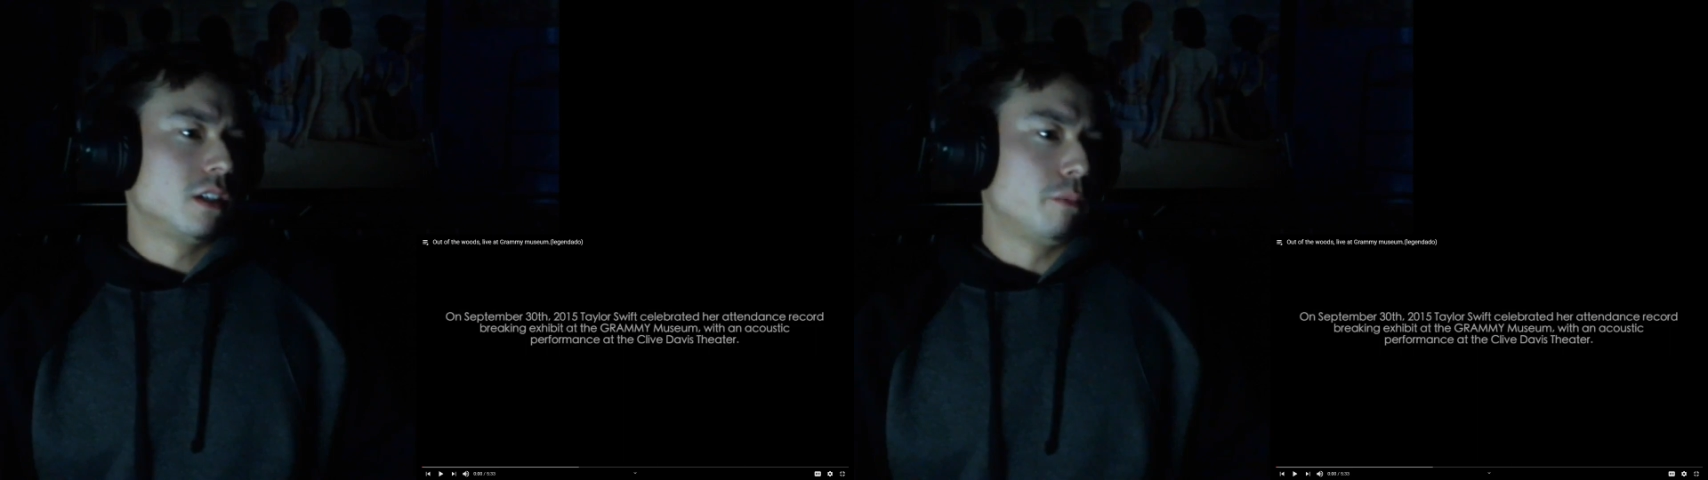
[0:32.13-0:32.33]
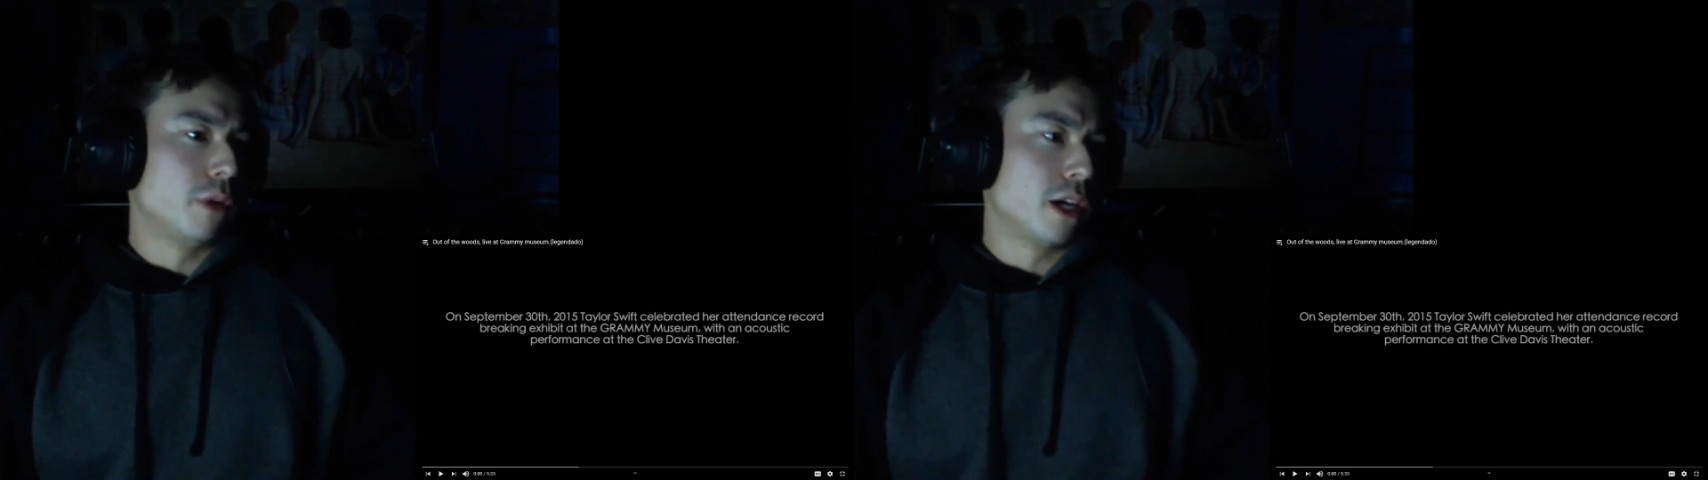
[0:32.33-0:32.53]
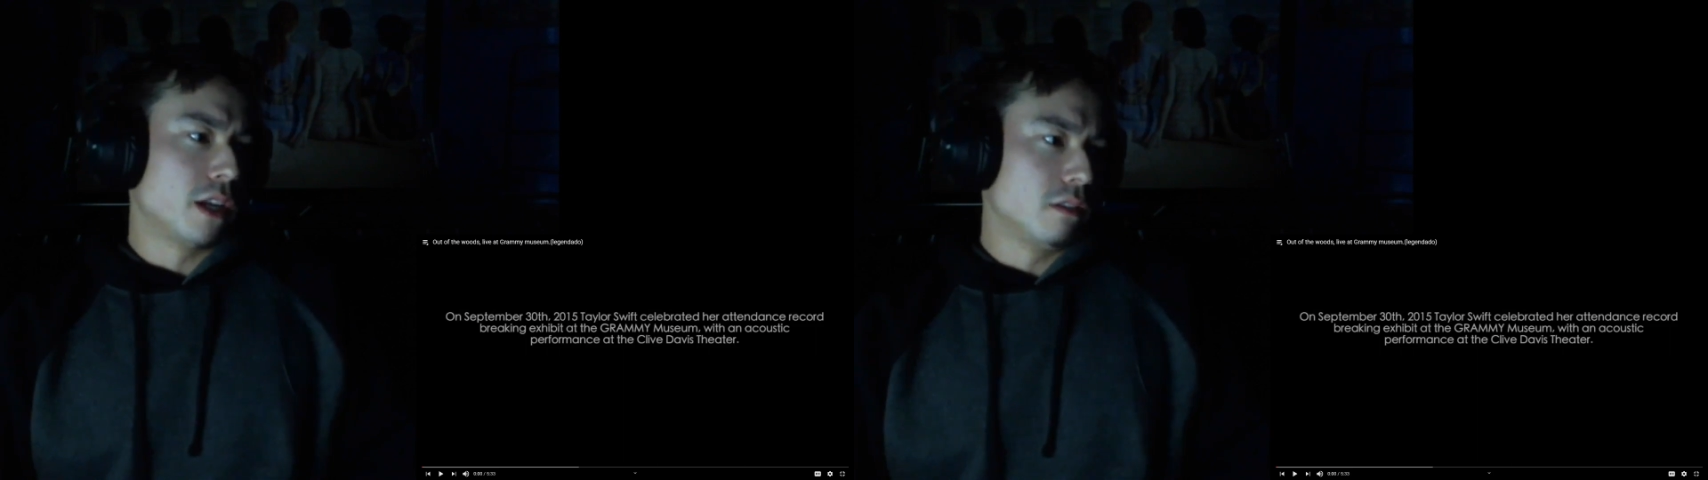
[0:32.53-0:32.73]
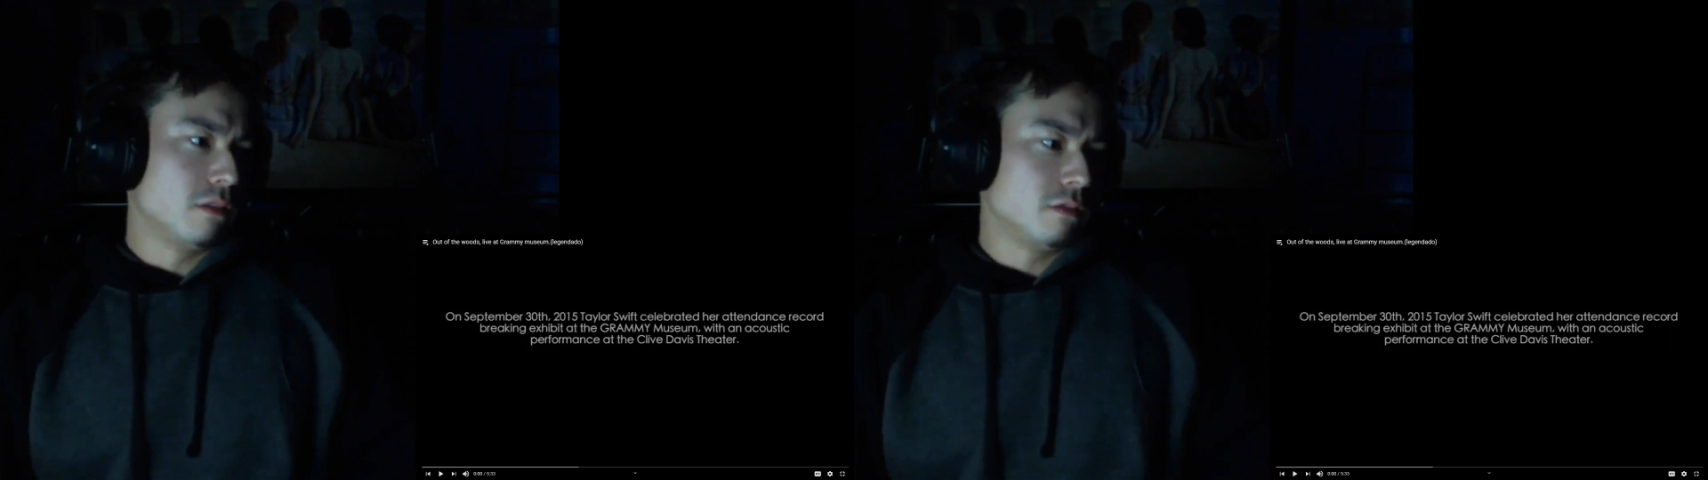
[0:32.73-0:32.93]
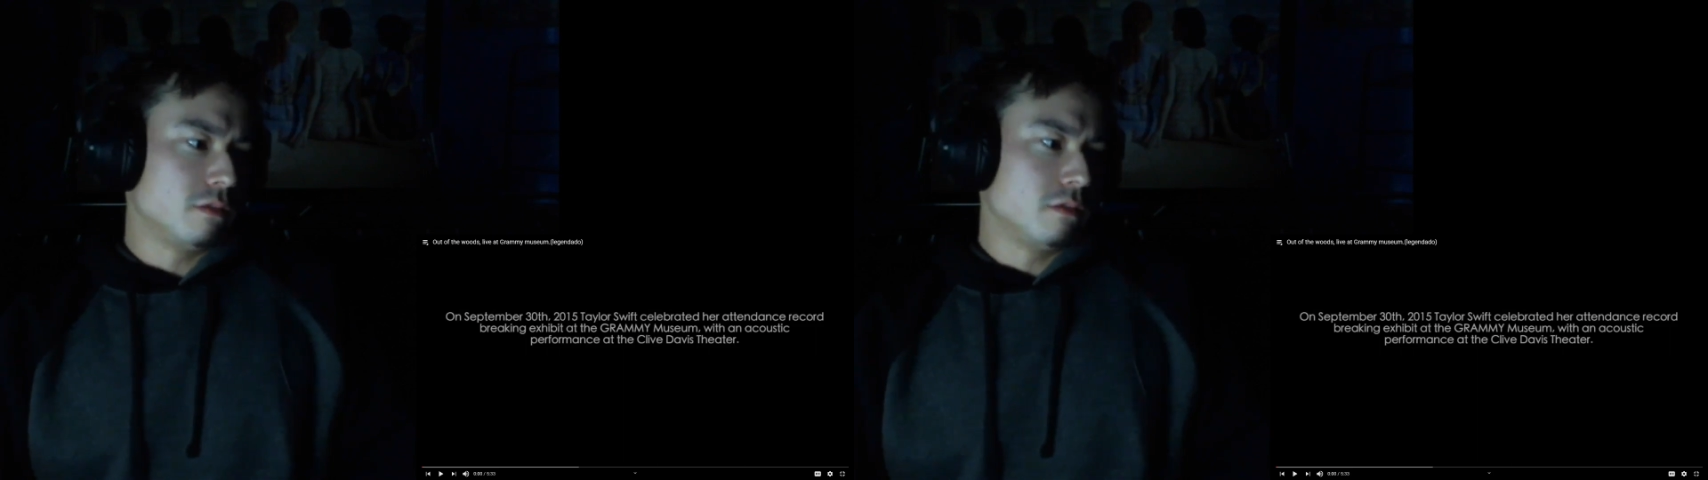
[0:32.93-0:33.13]
but
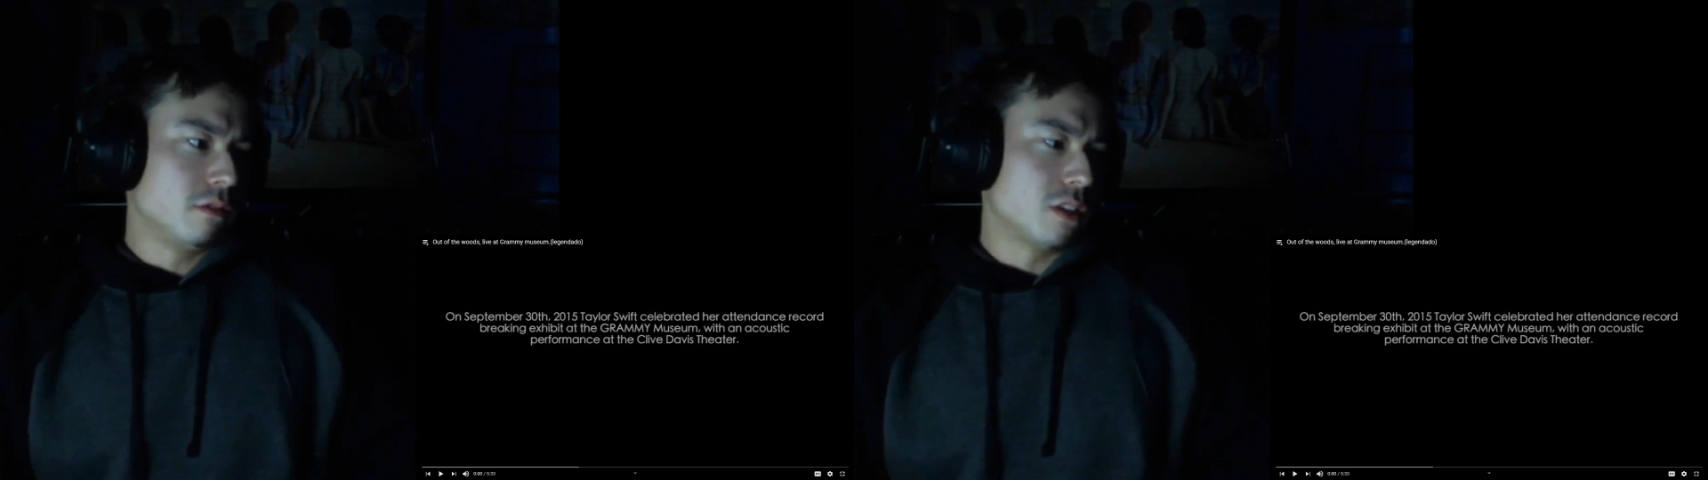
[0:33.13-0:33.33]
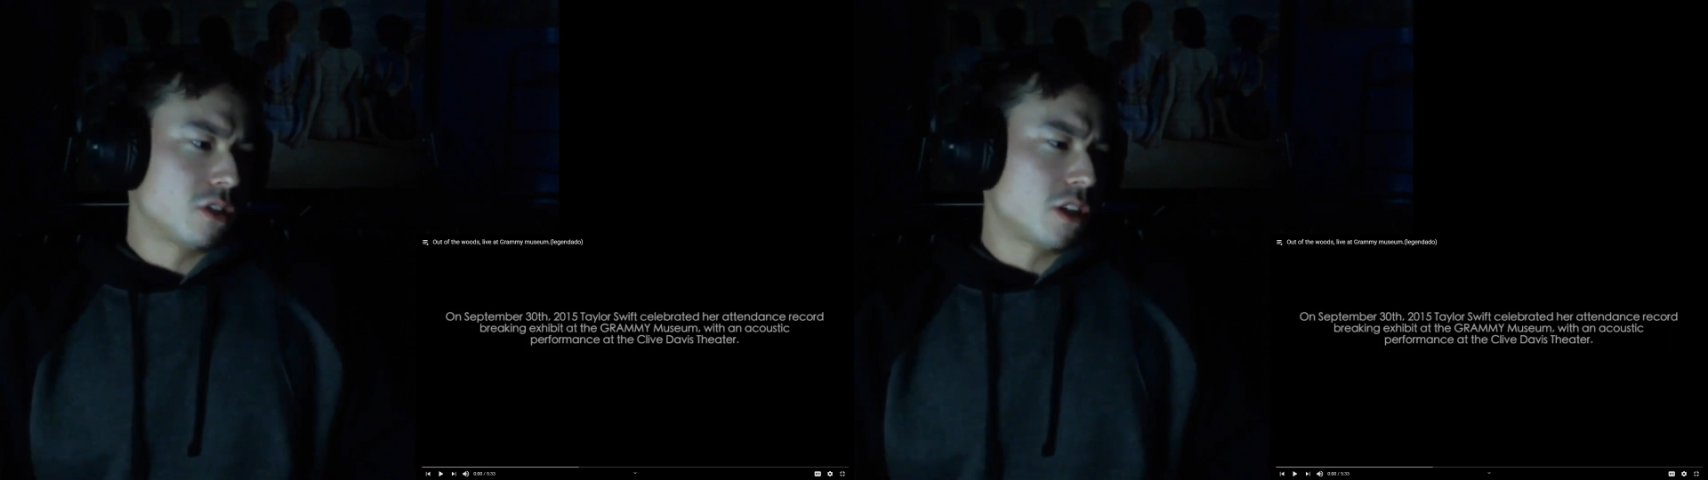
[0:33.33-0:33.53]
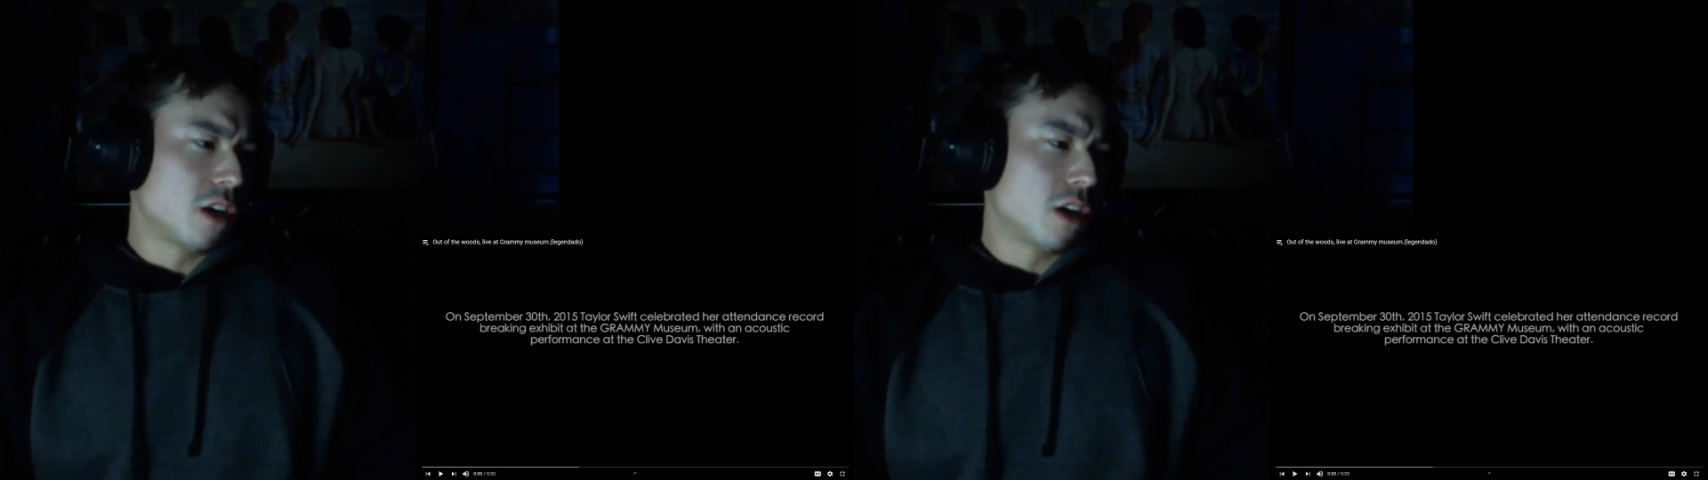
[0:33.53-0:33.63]
there's